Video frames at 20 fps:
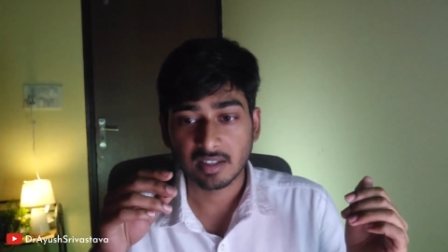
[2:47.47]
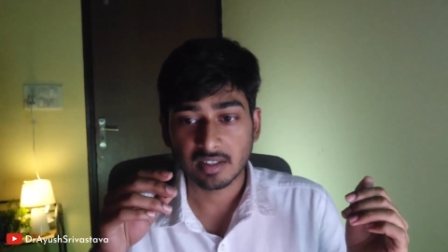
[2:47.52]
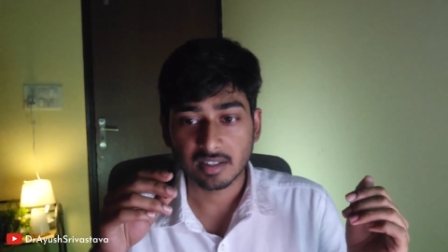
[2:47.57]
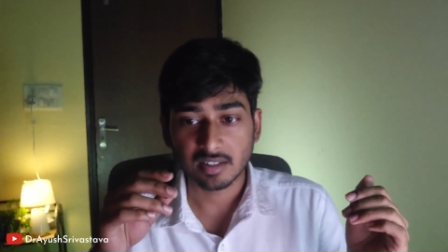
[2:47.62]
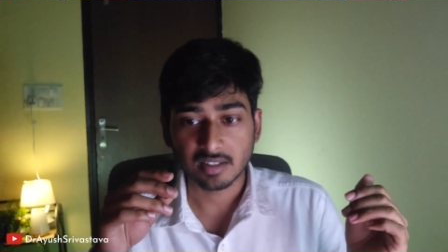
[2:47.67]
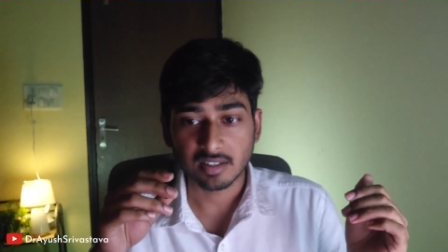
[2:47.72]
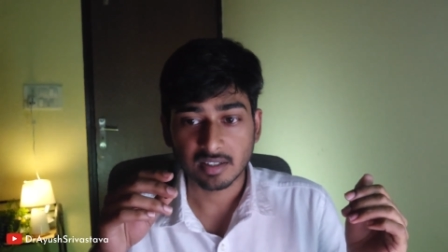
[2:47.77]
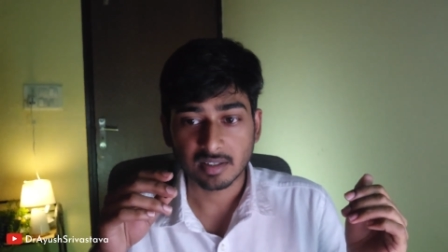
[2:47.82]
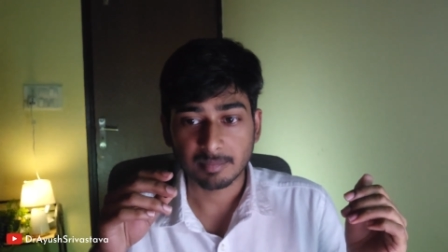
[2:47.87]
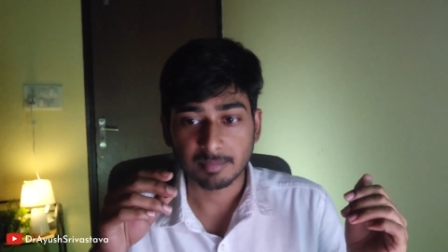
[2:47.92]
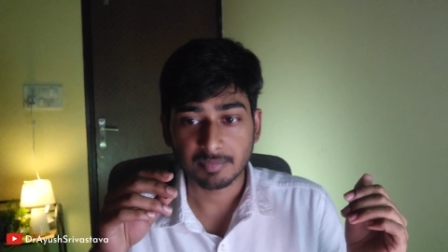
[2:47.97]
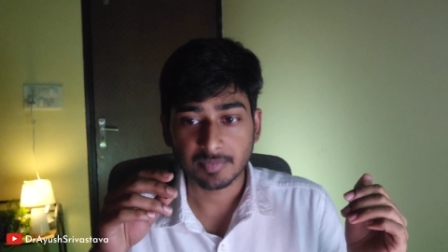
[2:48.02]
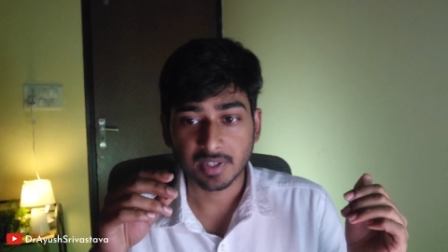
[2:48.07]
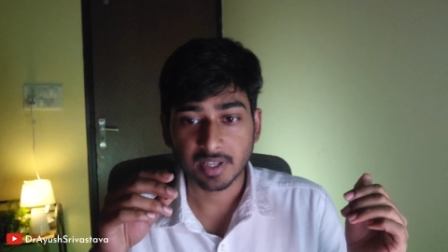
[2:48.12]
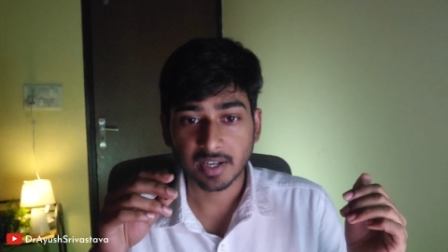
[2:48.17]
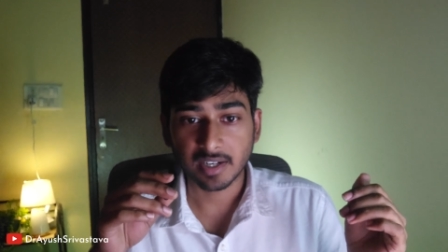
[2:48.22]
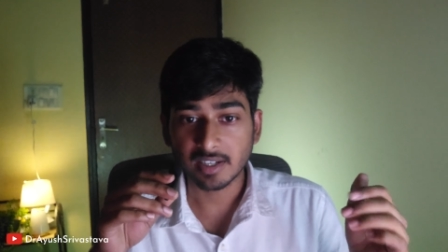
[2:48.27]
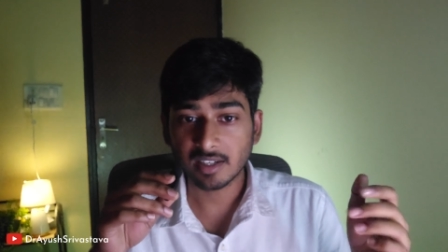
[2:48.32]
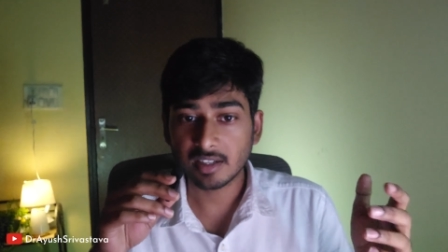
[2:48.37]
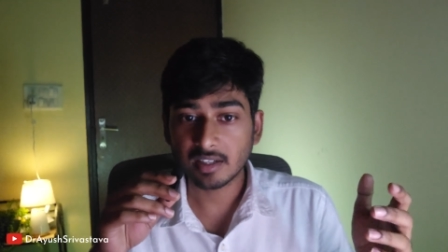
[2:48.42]
Uh,
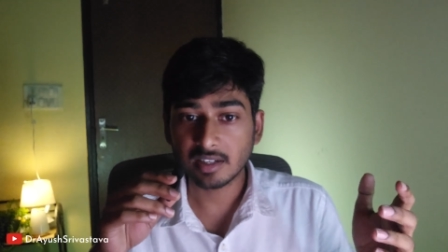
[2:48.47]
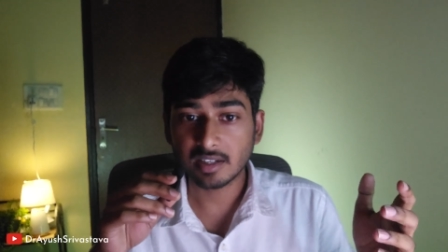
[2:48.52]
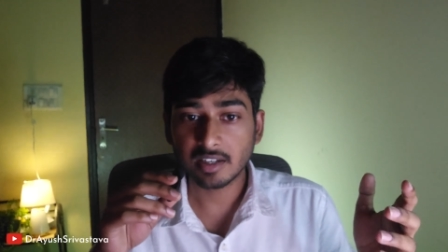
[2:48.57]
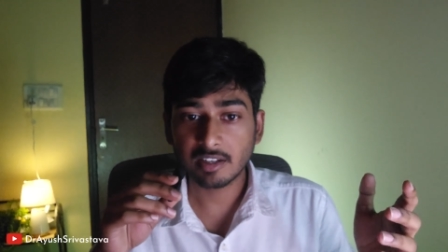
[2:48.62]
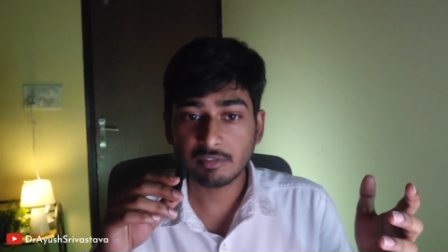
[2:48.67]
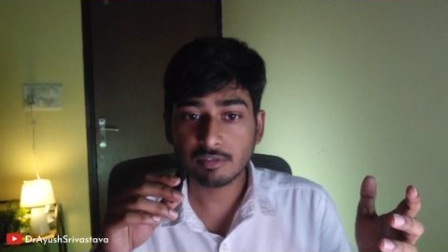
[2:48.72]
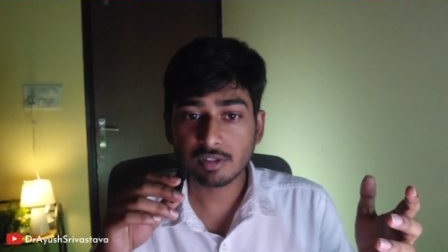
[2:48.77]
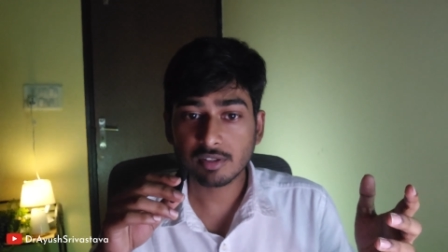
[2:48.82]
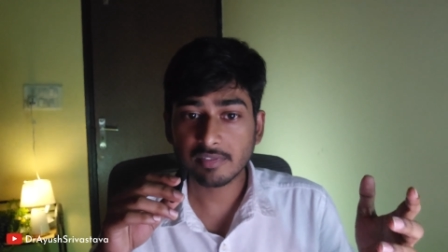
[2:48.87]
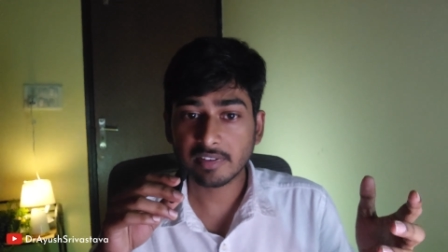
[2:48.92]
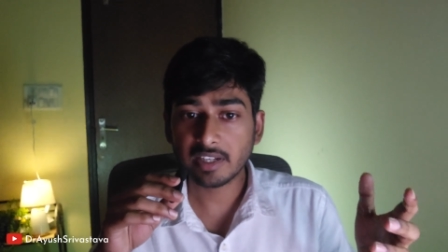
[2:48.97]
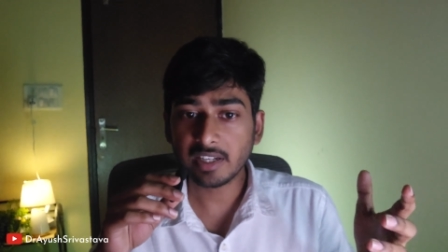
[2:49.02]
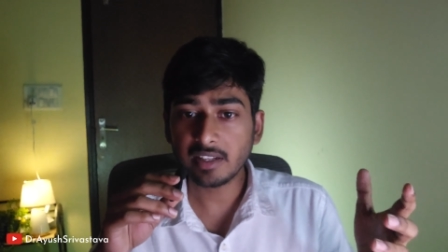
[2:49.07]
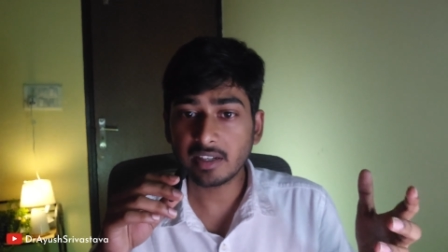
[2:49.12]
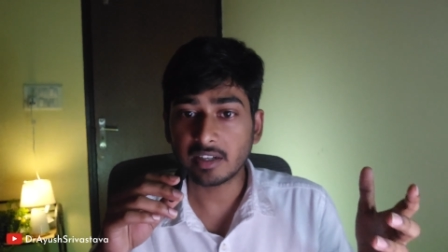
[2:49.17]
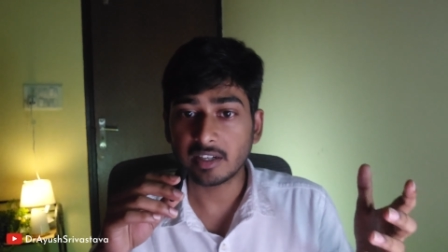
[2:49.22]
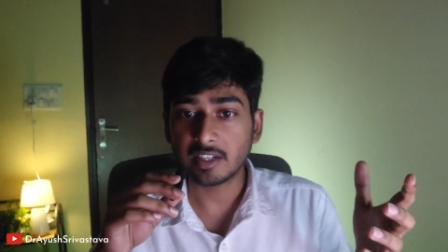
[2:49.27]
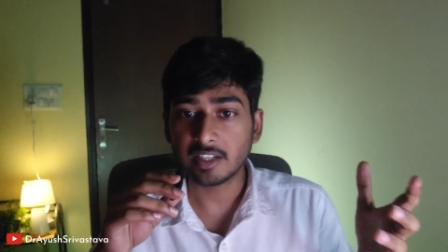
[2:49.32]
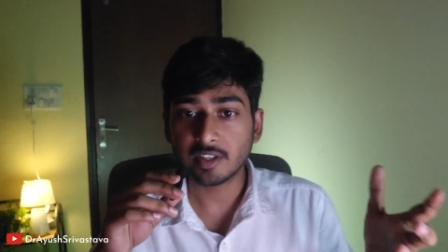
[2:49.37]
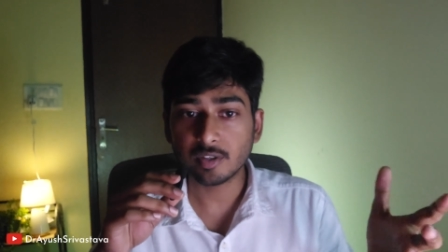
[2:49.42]
and it, it was very
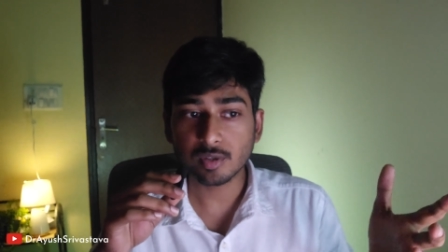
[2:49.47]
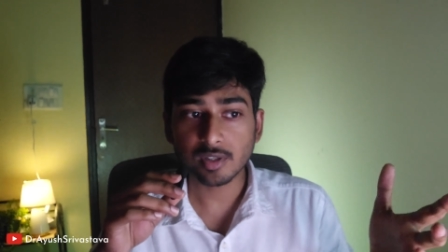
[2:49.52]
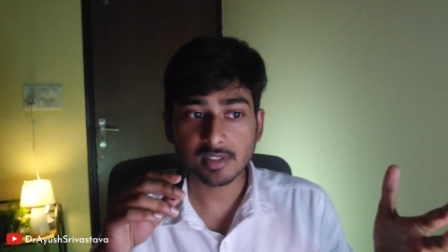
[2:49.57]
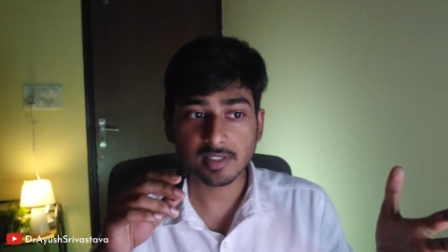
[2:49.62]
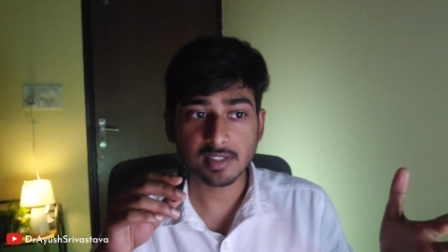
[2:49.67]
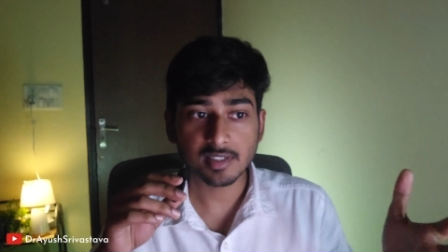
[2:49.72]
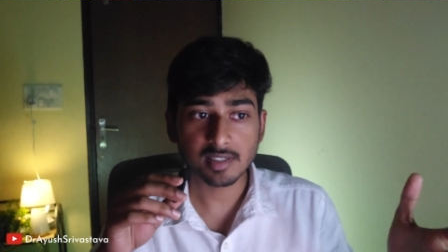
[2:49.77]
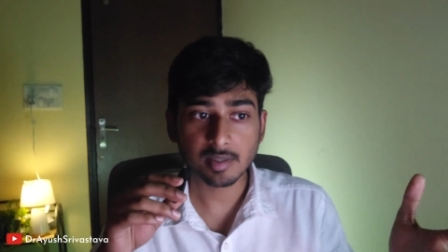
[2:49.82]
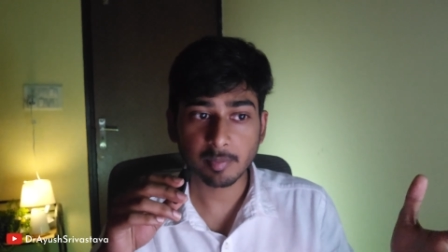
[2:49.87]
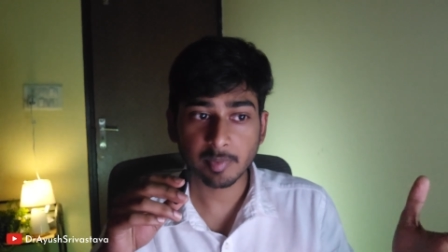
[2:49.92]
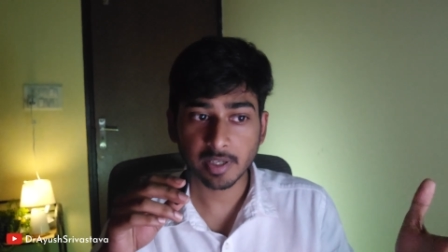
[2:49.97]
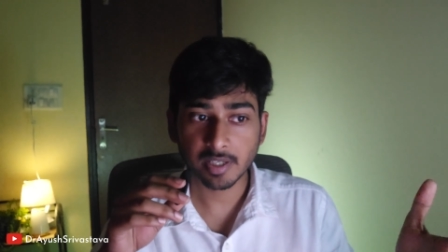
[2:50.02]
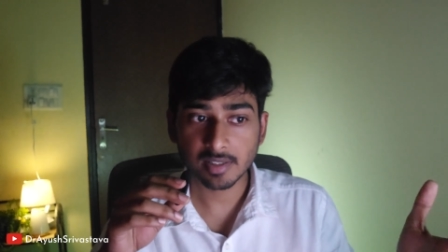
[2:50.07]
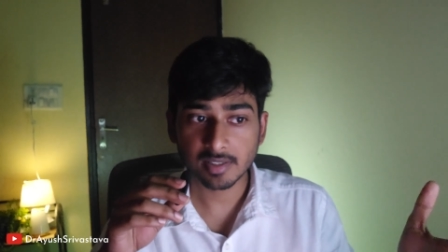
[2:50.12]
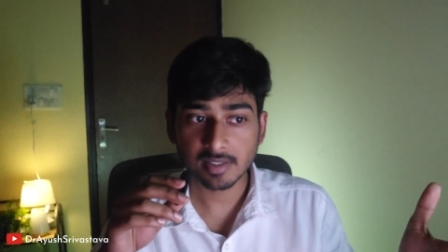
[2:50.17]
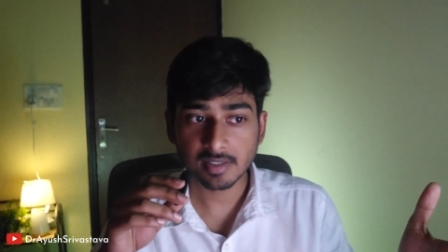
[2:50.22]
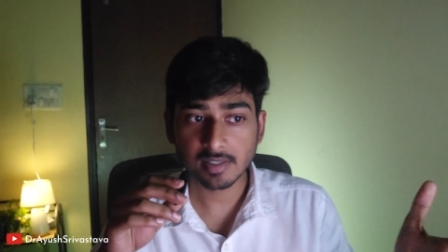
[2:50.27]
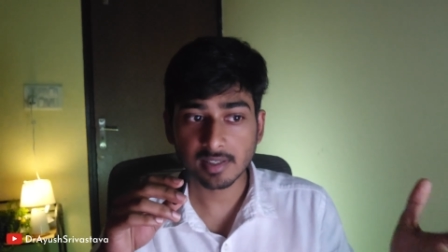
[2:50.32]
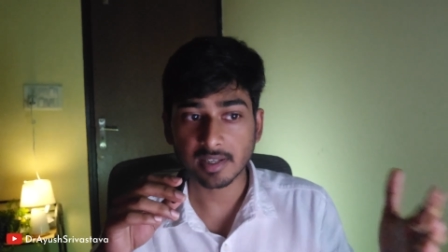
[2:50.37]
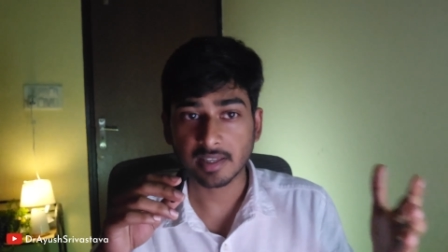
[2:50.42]
ridiculous in some
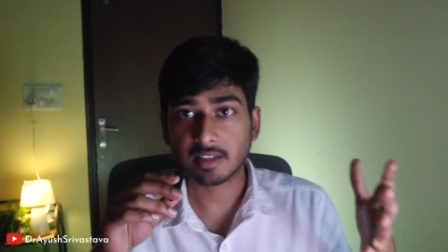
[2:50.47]
cases.